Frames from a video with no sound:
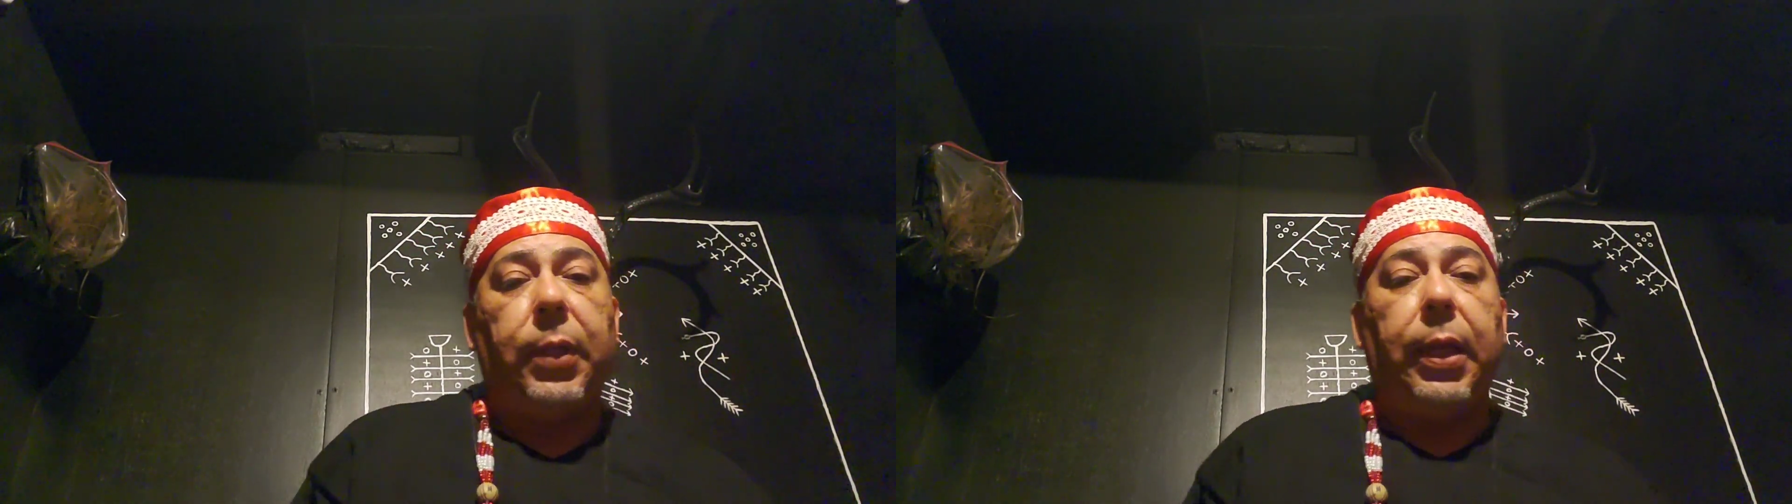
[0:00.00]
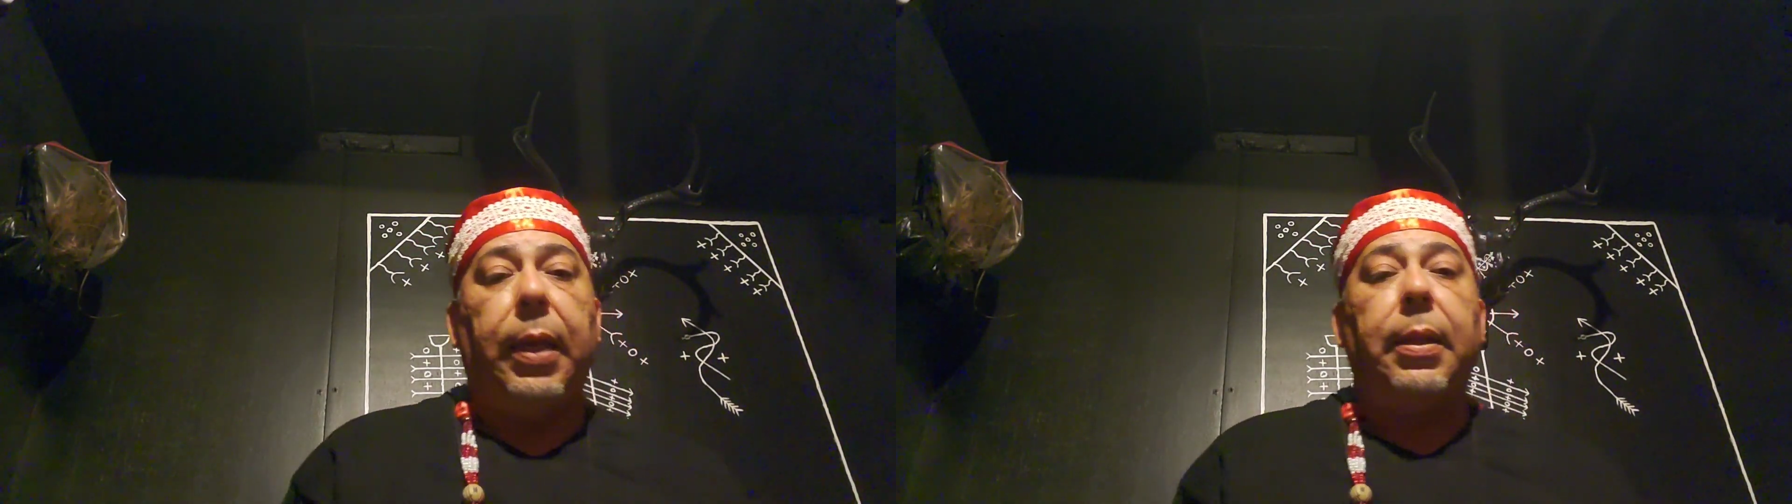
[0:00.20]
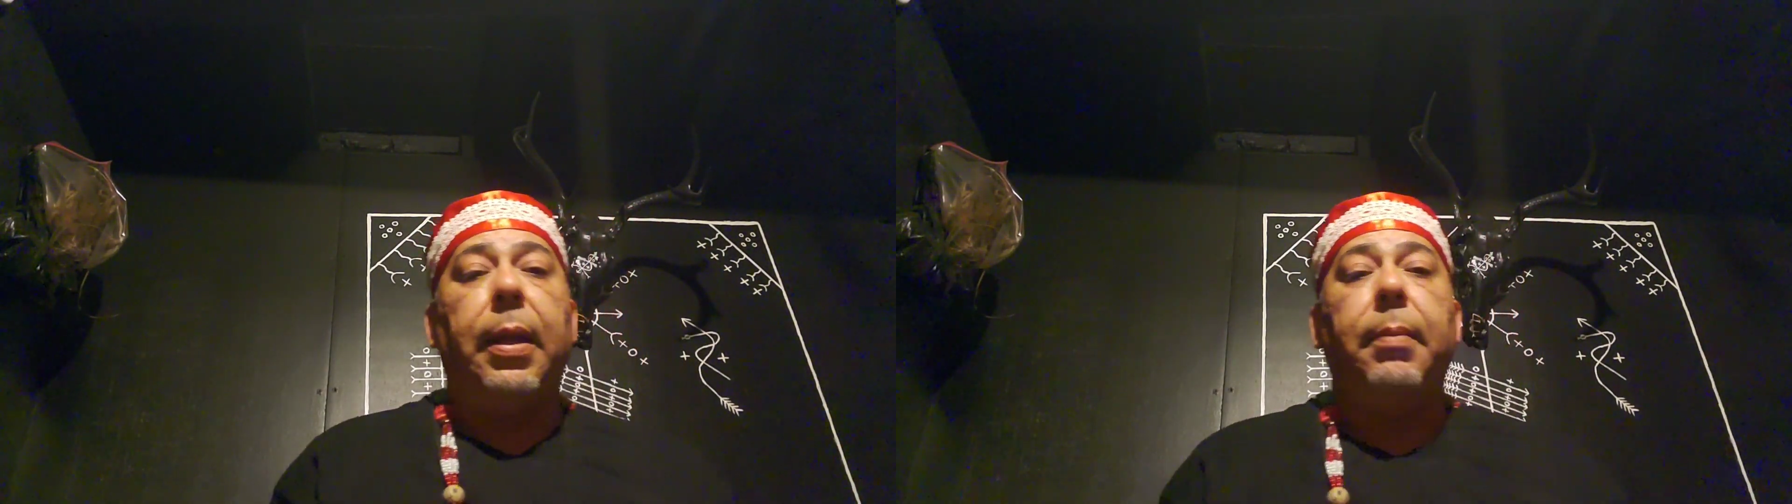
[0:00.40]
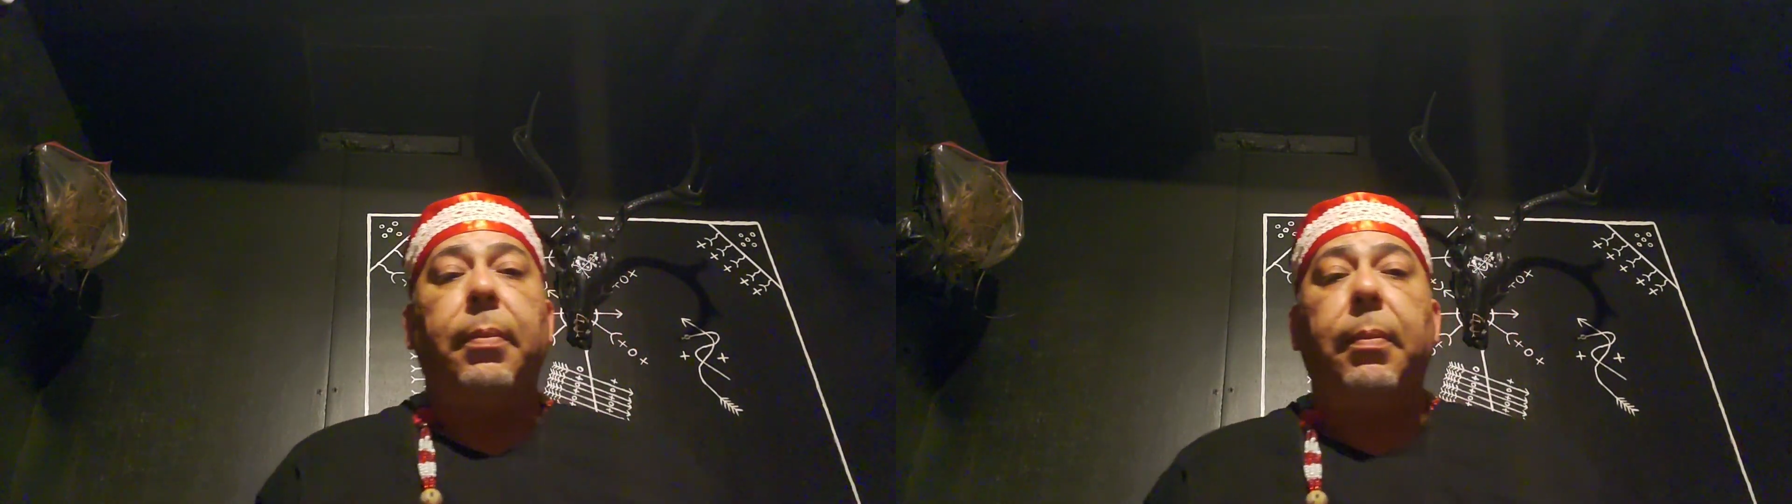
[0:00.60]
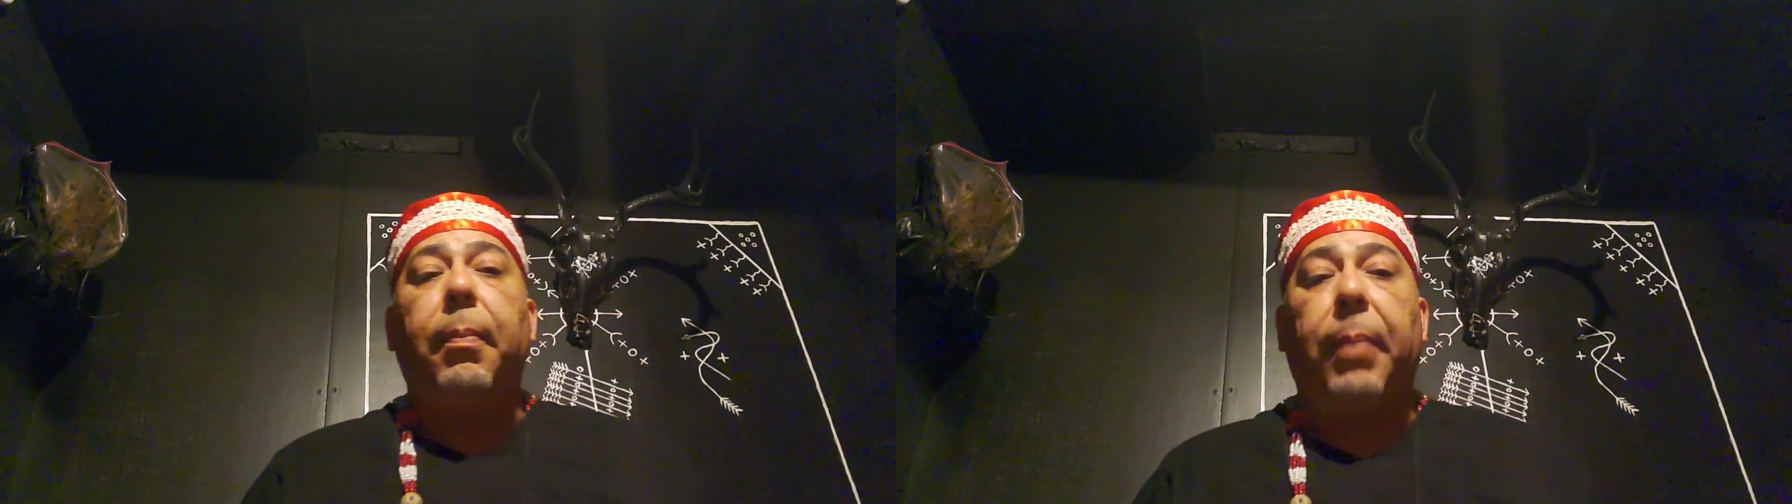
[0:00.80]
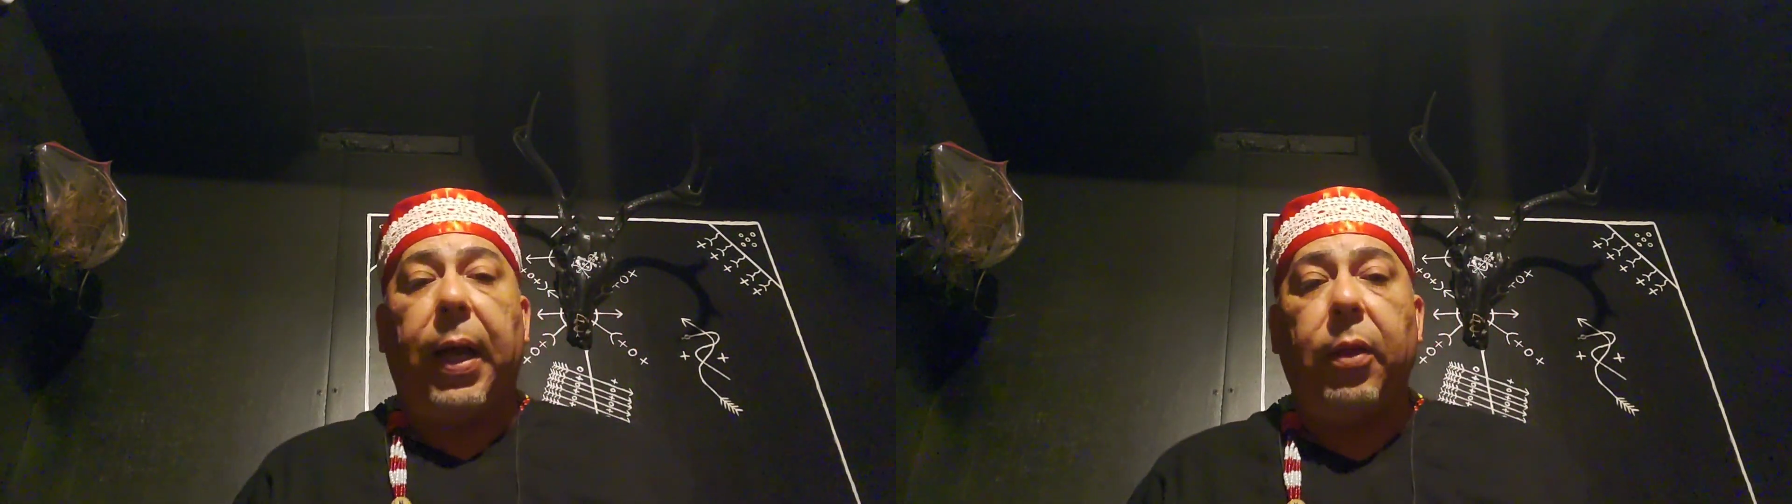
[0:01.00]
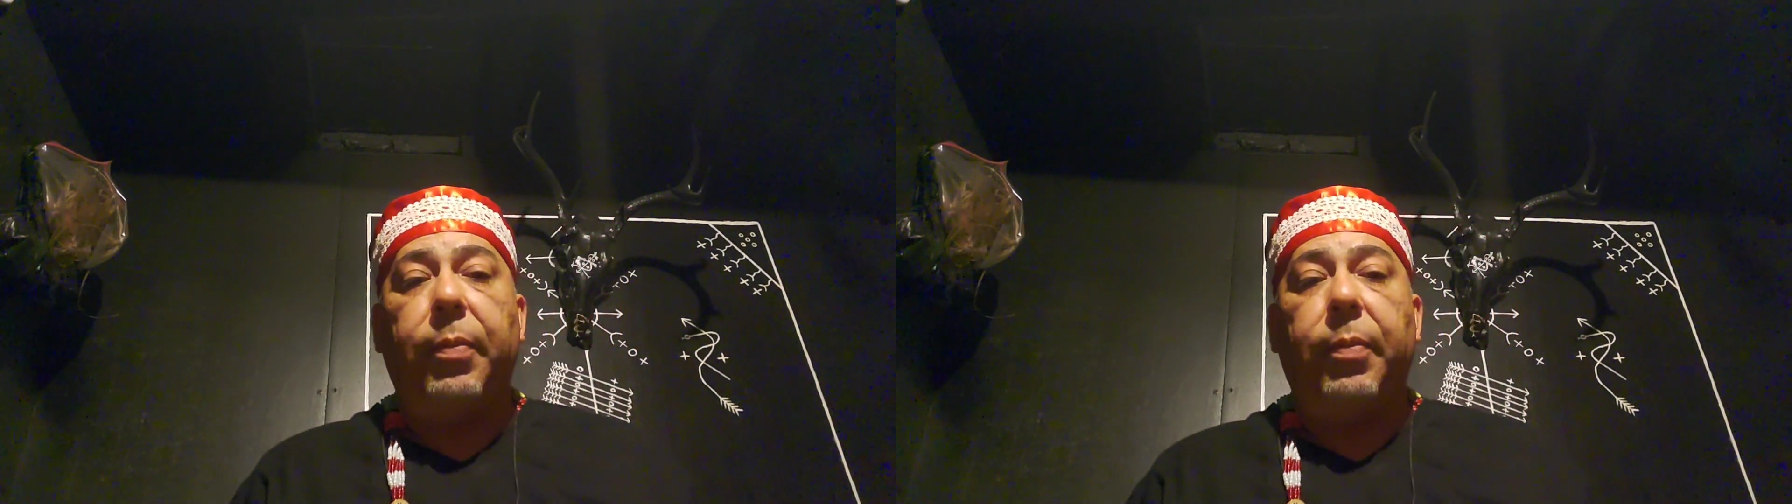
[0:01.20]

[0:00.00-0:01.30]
and Palo